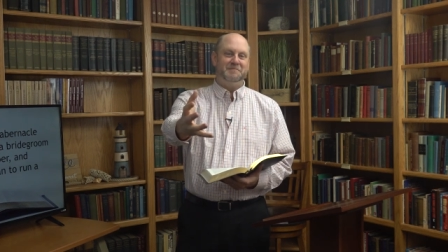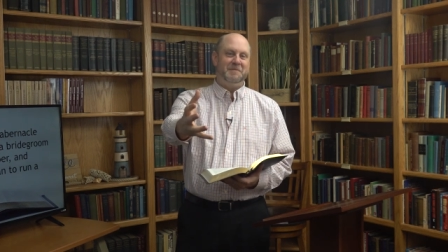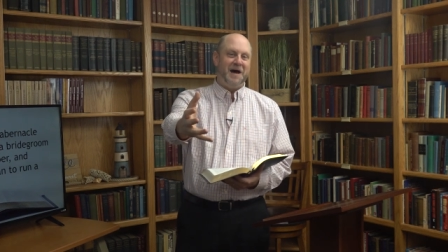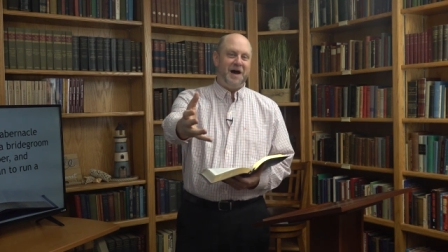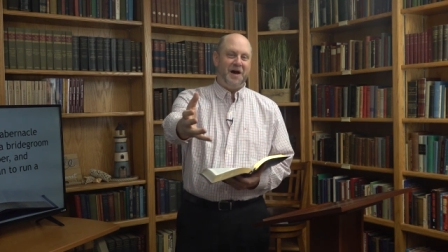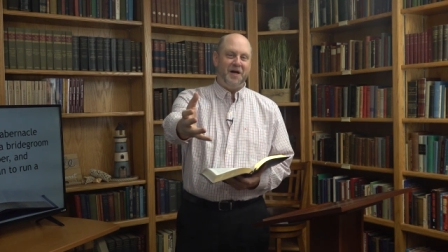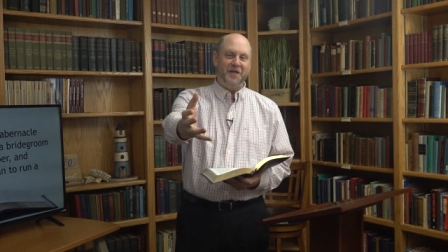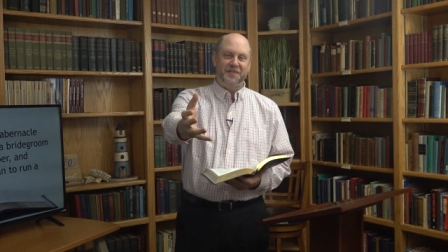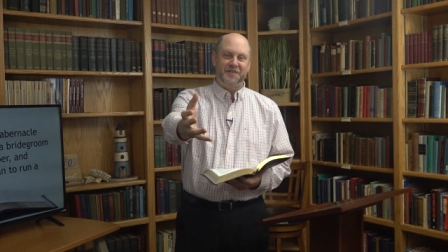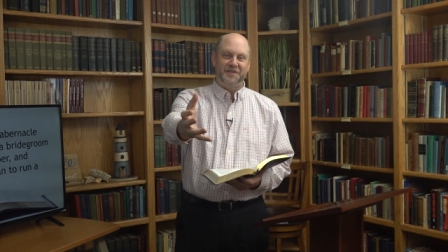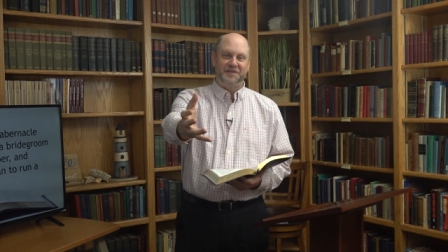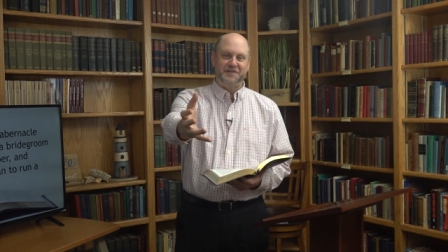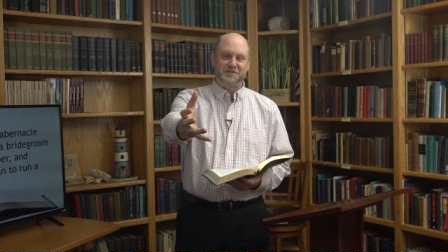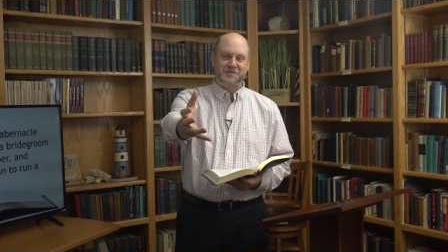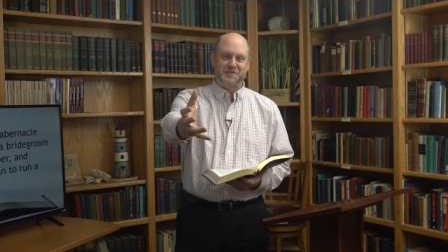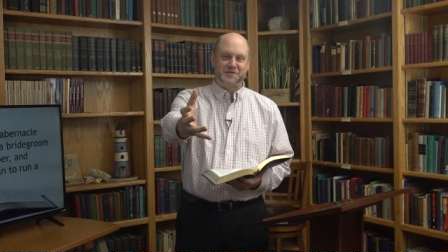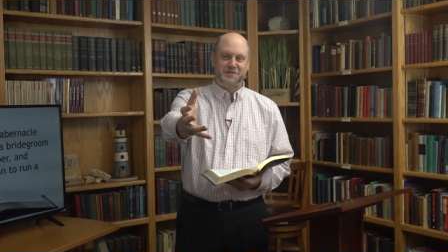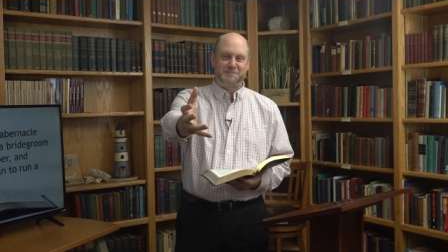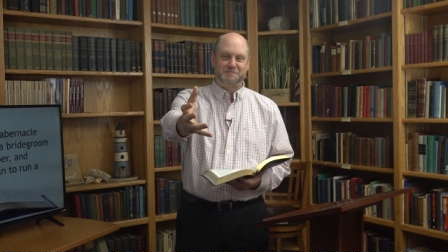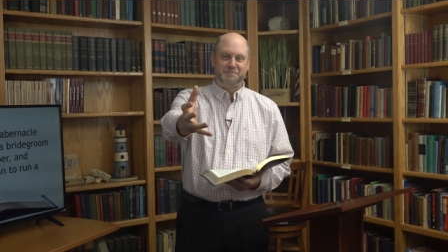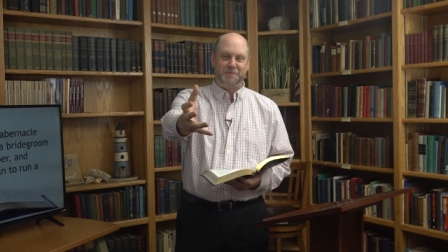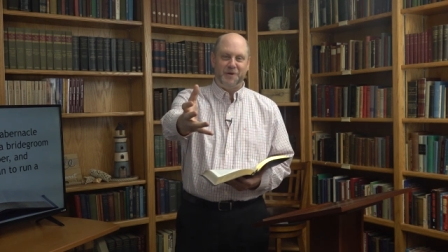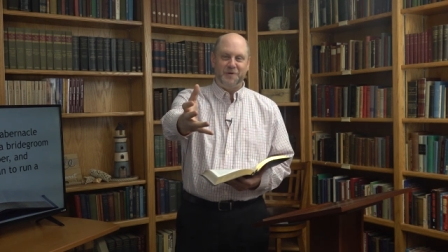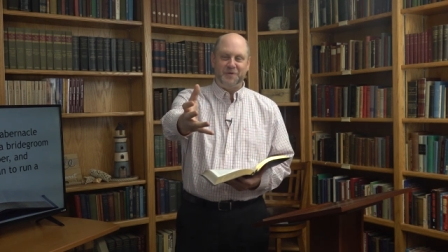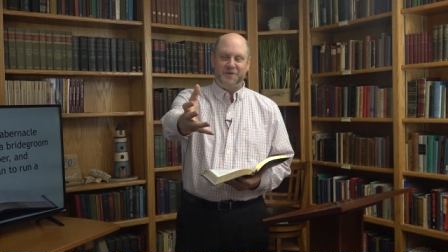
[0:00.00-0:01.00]
mouth and
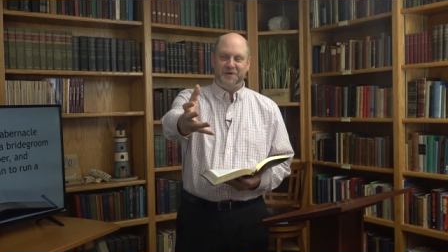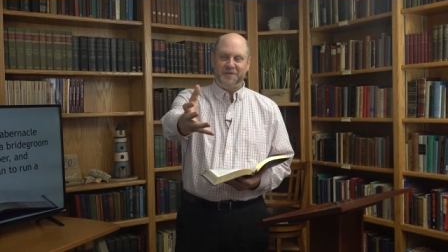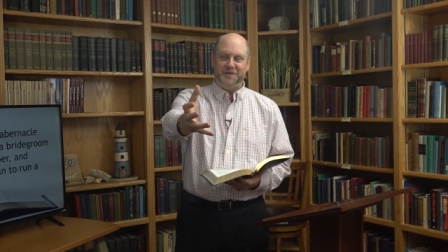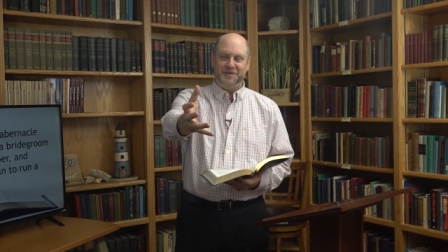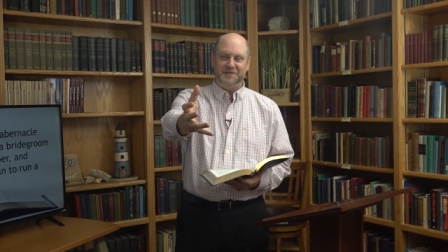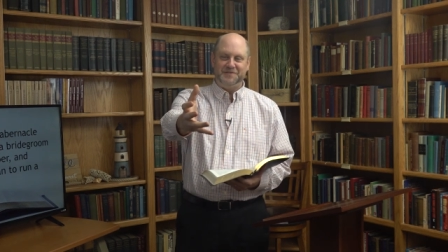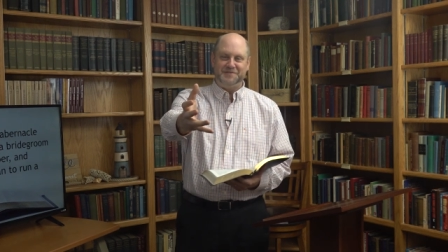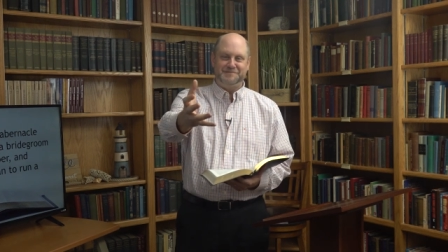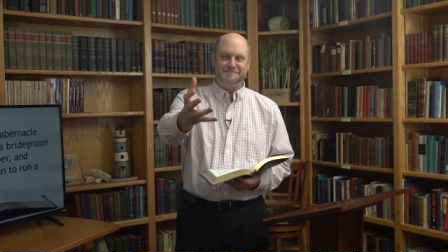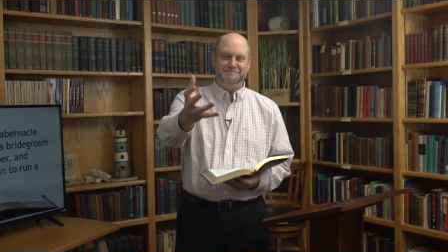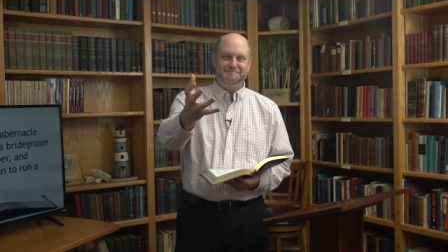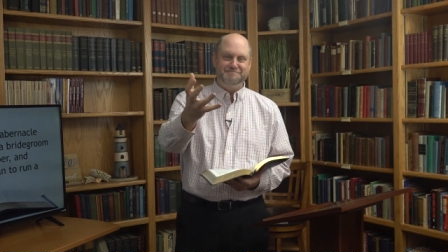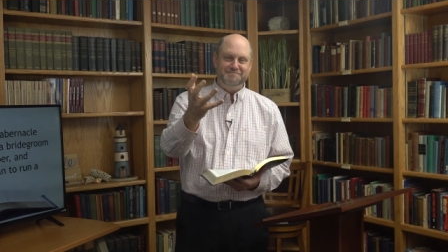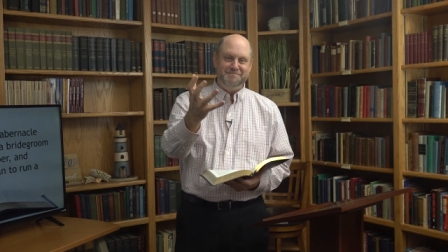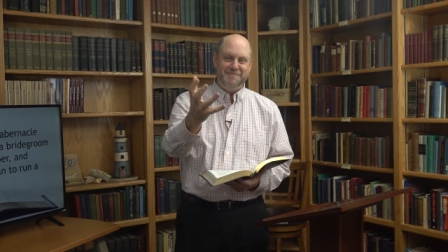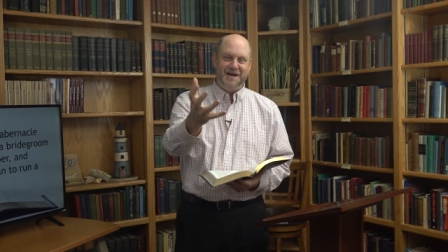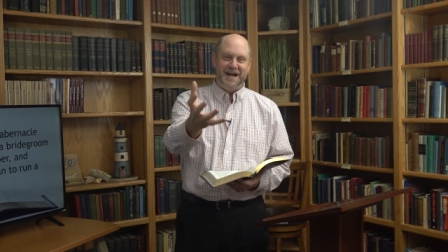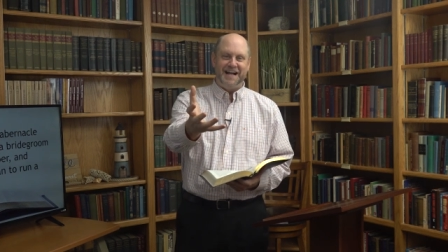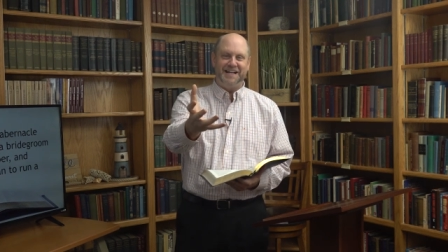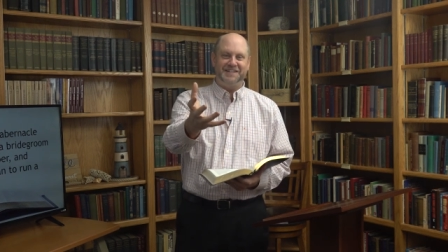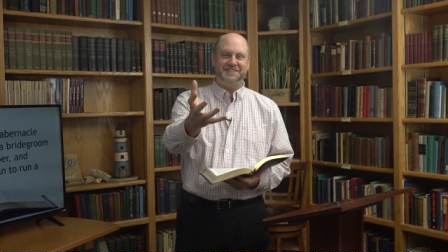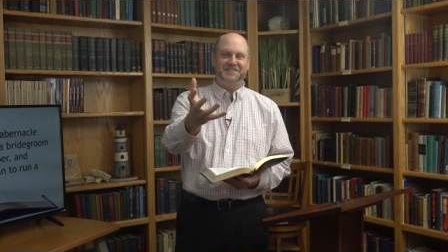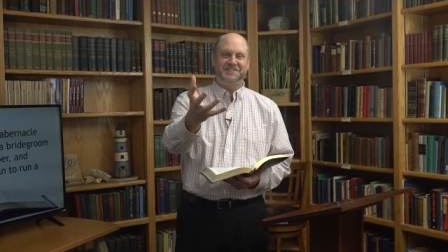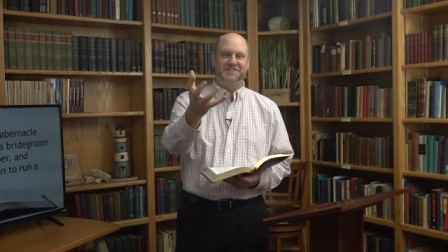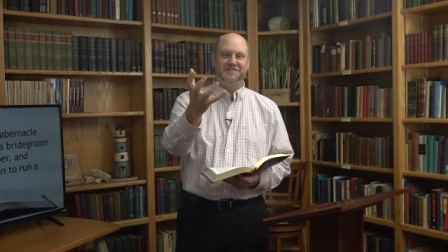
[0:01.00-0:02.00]
spoke this
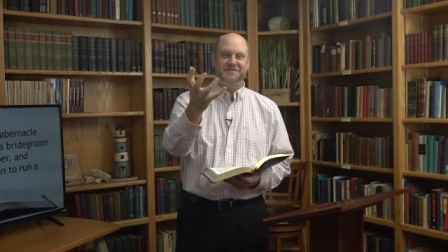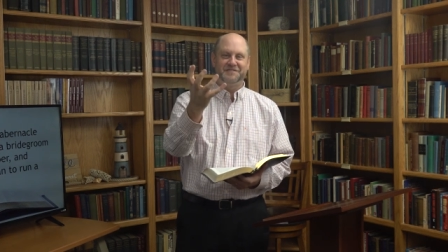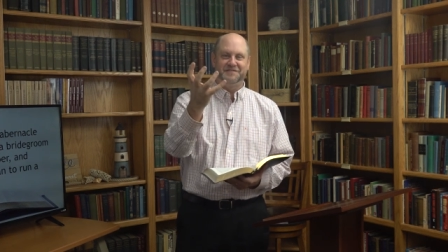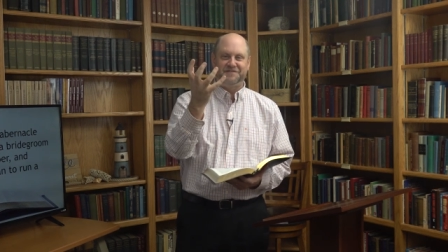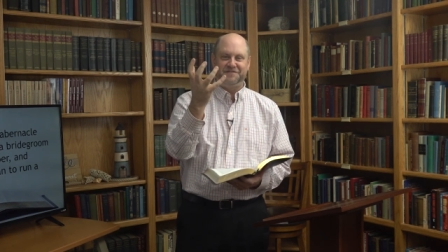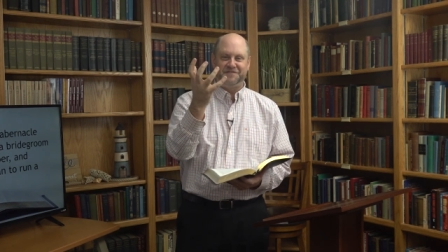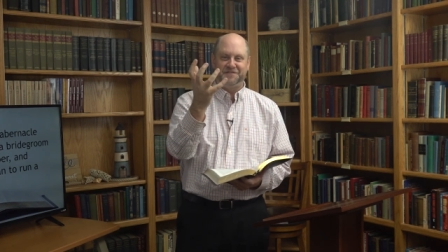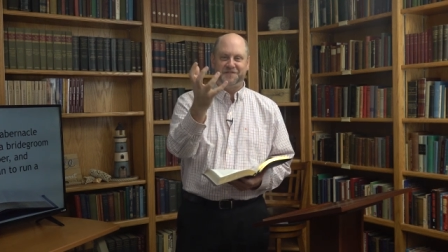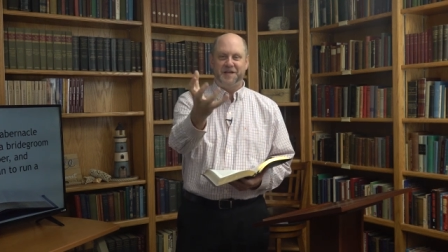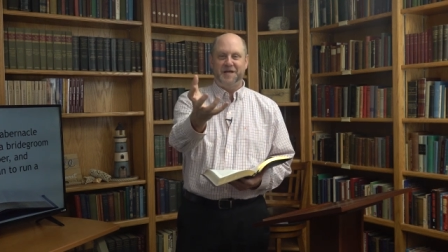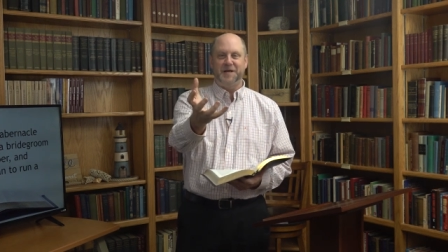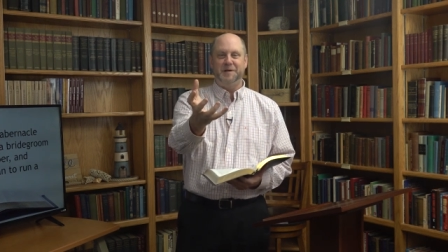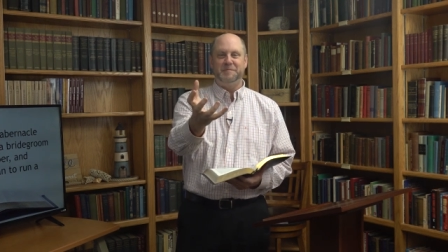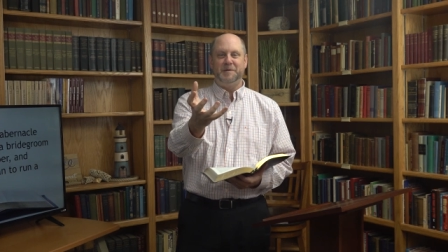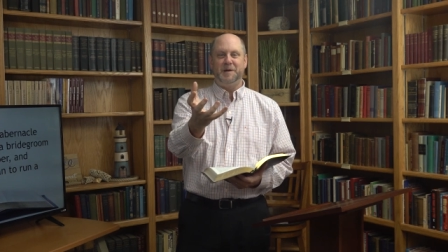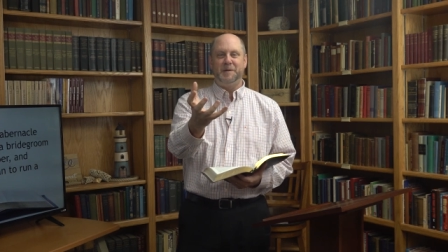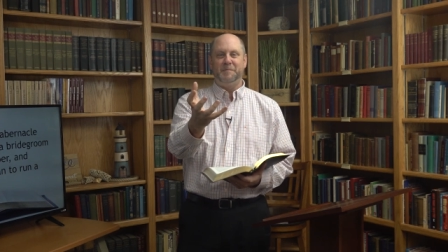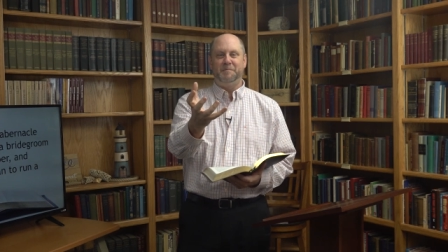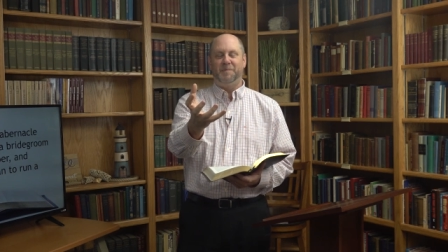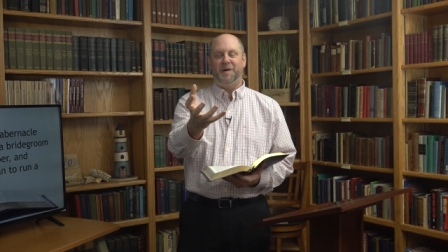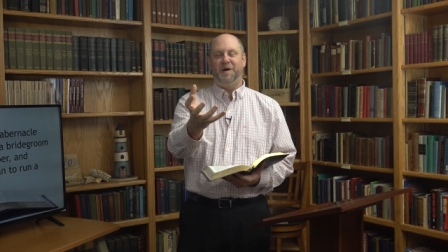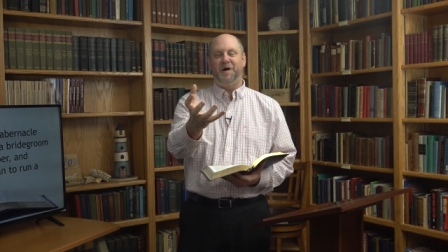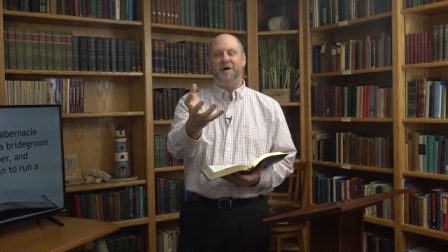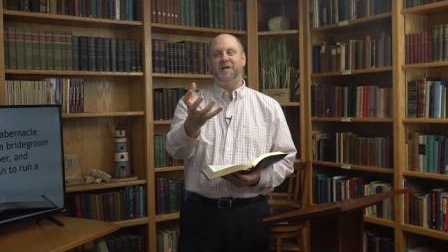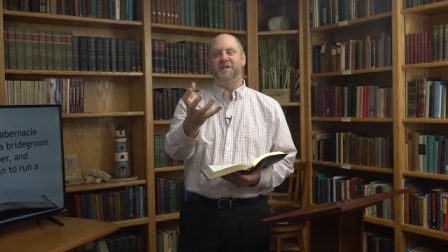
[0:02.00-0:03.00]
massive
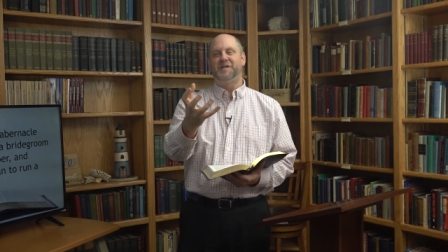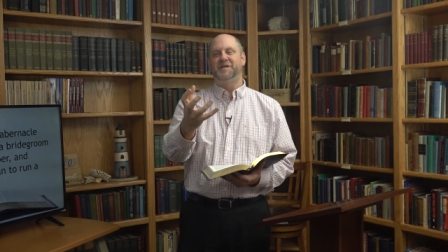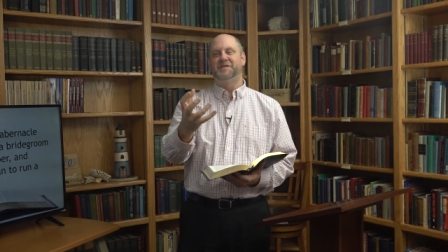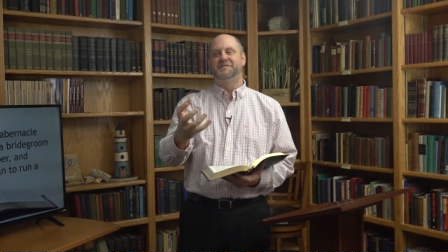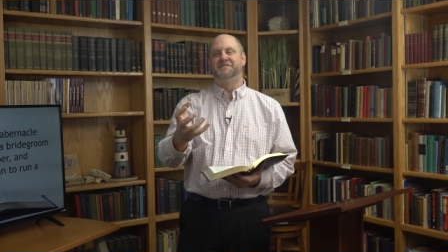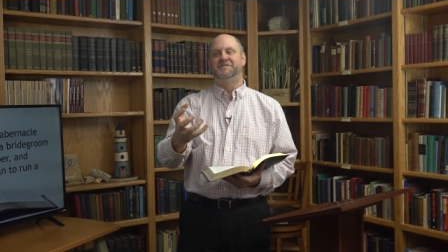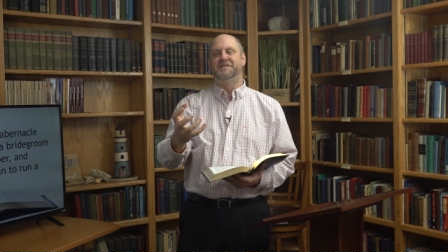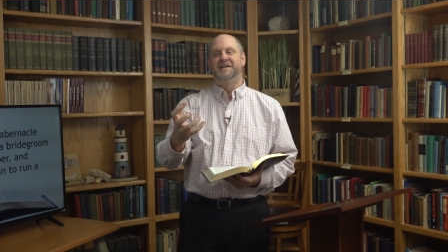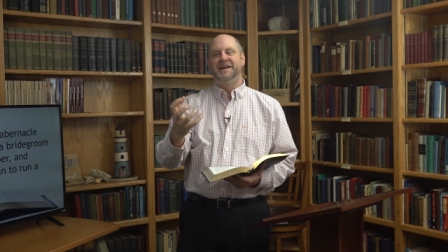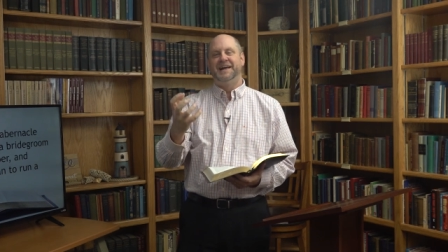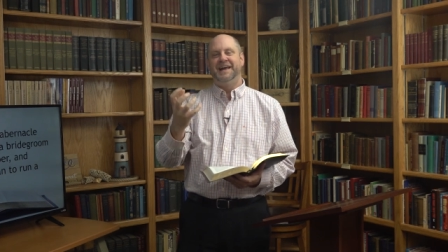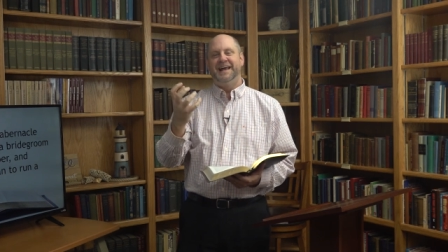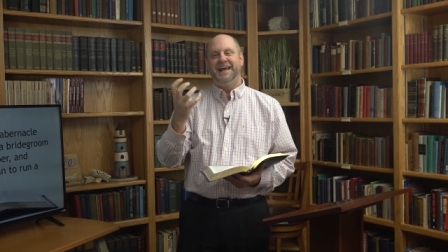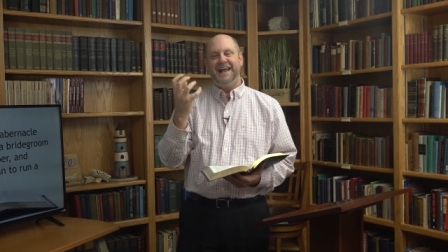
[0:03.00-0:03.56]
flaming ball of